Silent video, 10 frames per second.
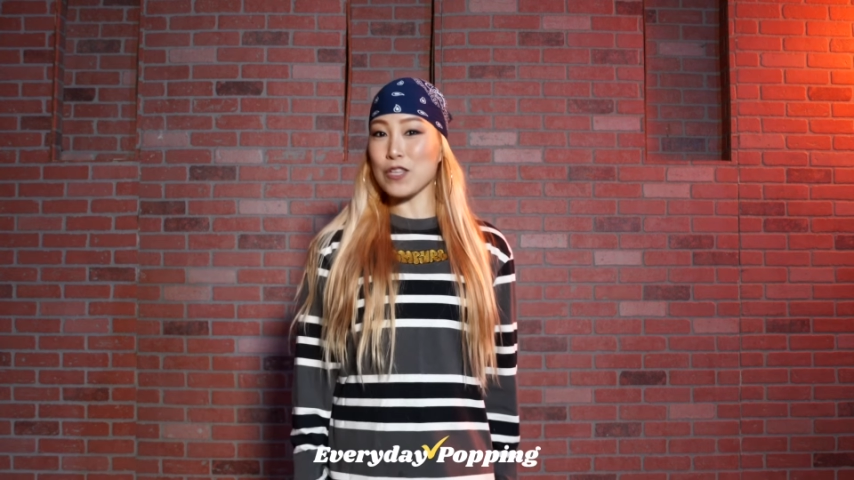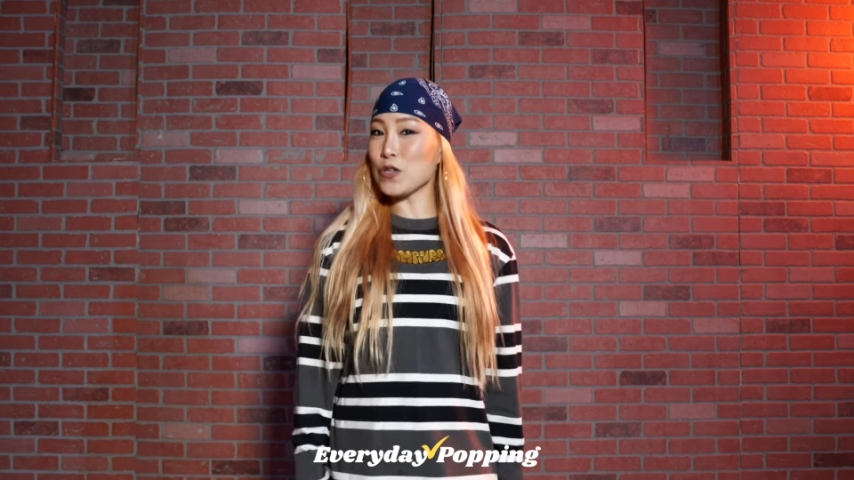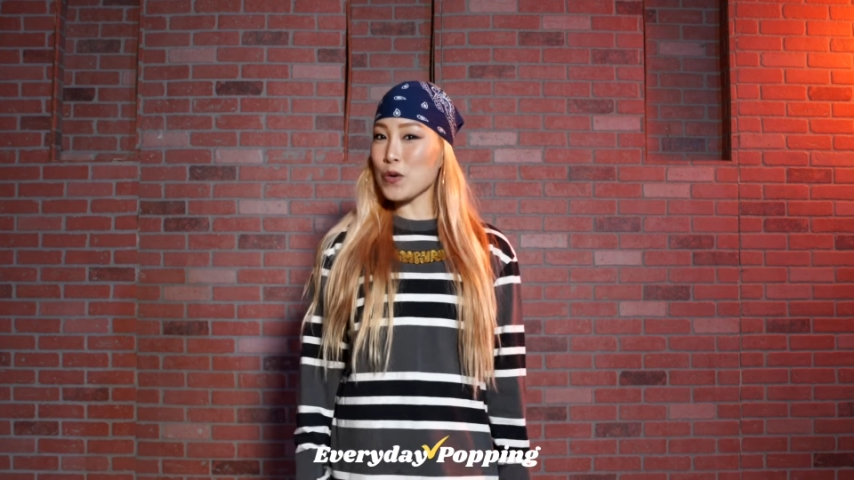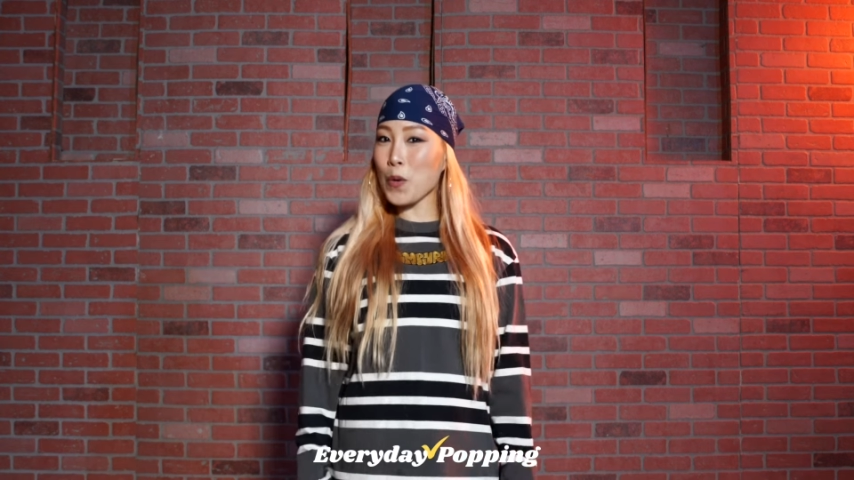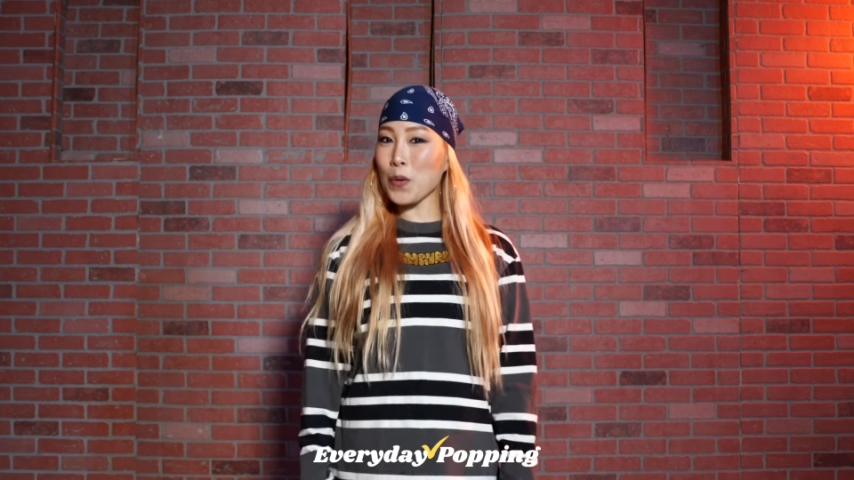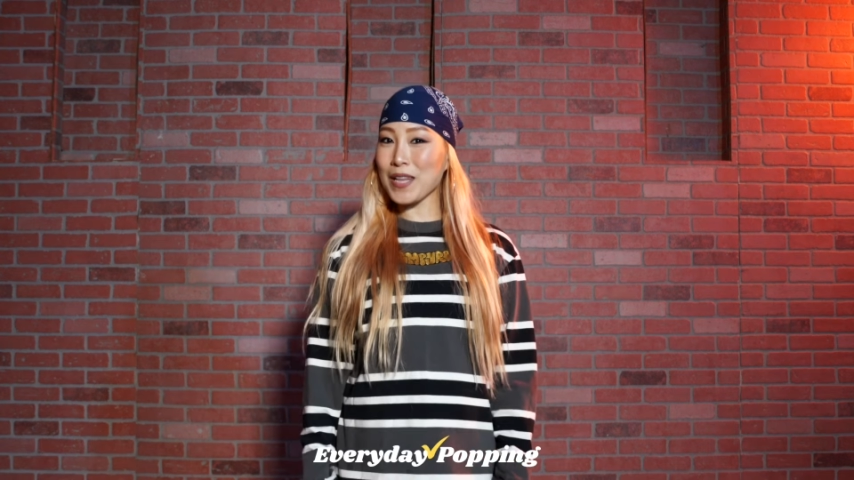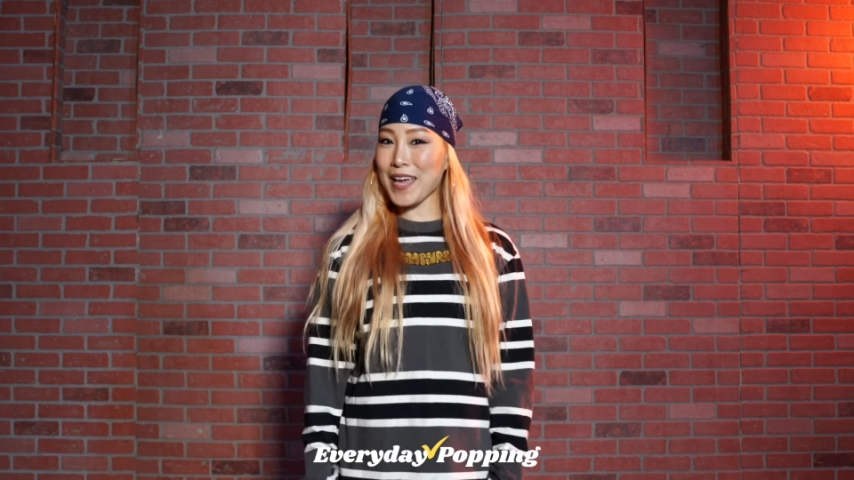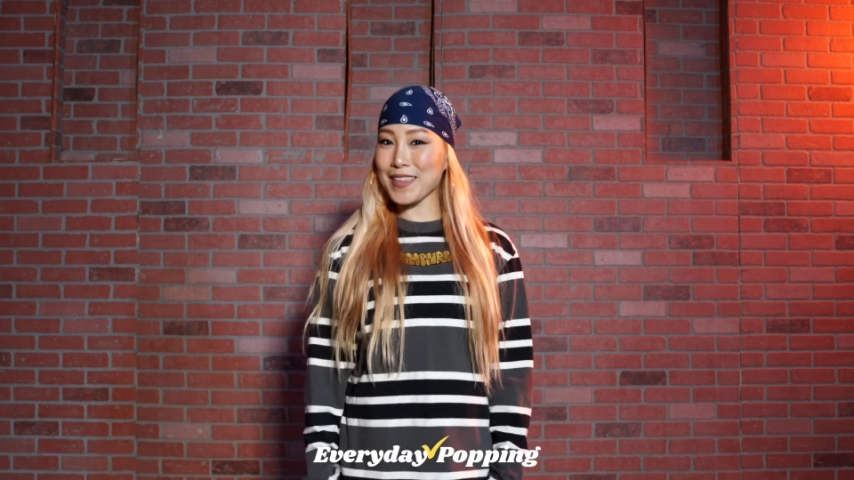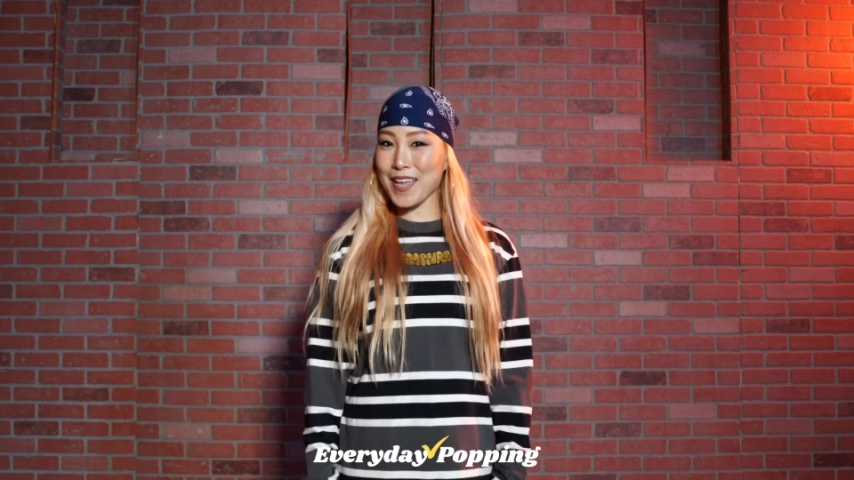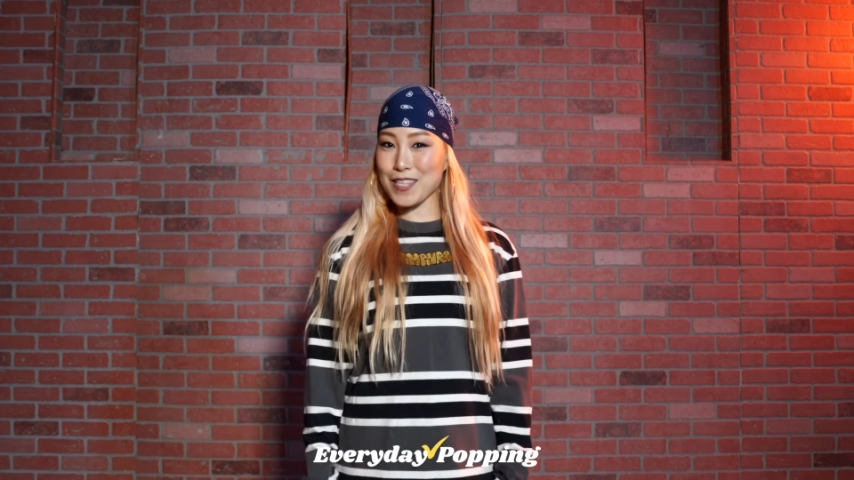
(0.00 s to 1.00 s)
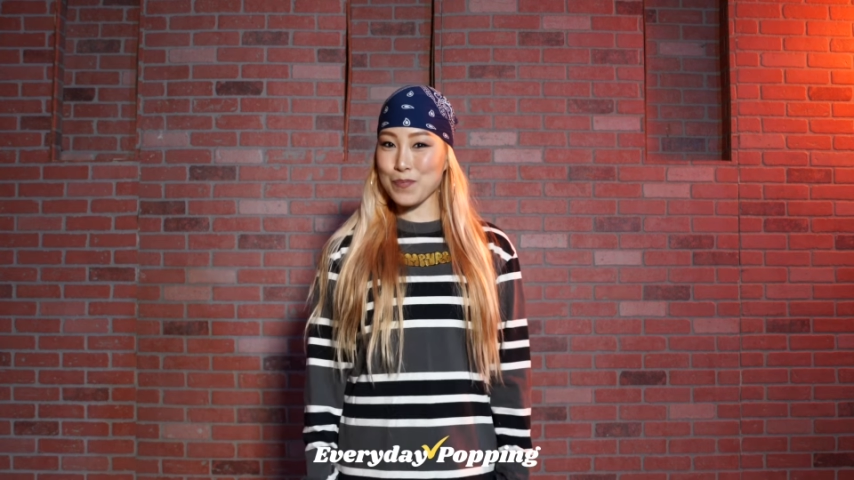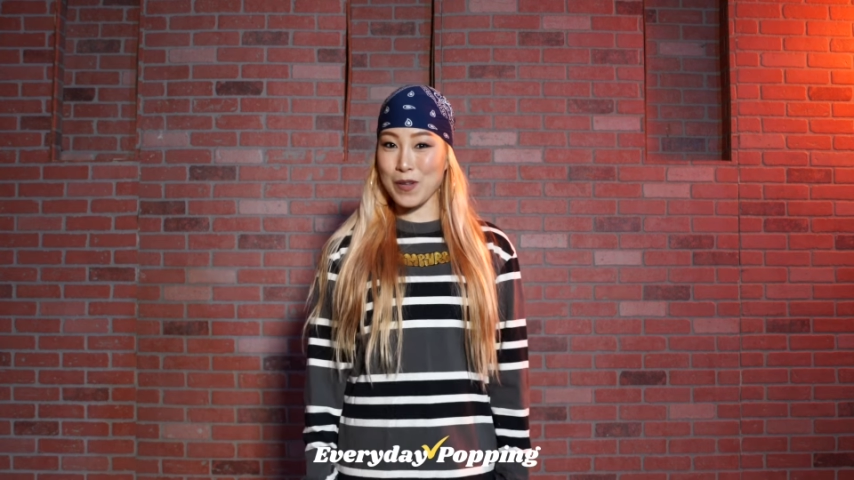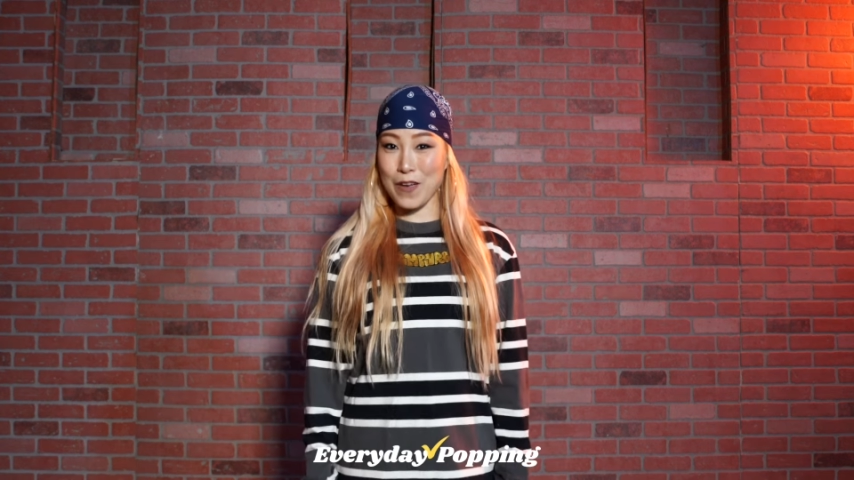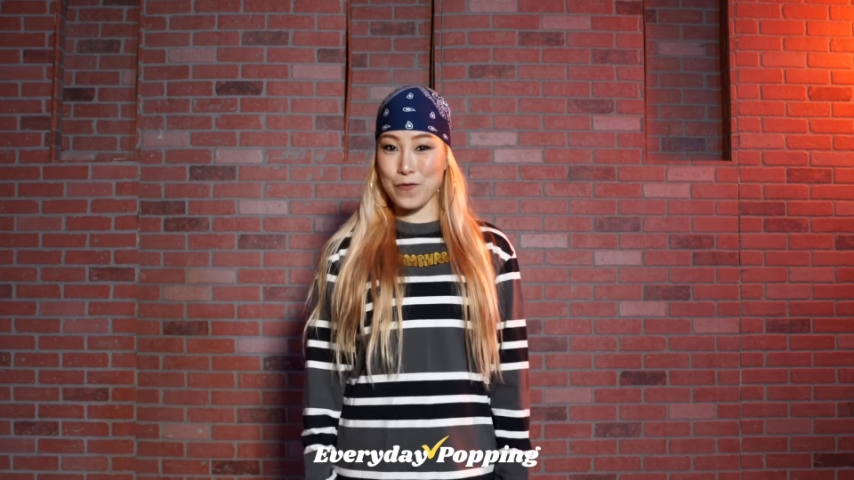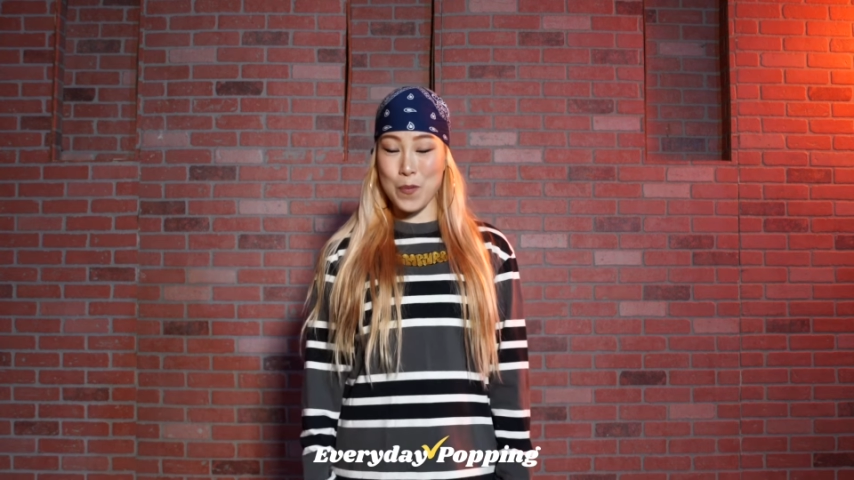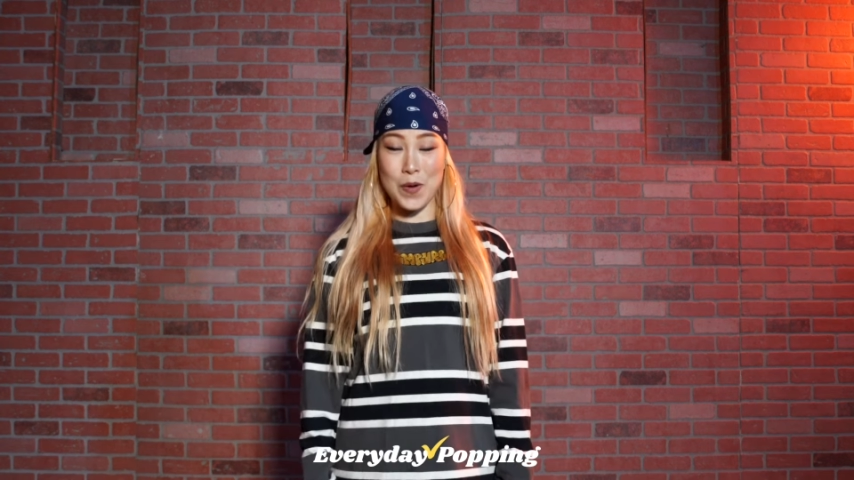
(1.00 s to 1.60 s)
new online dance platform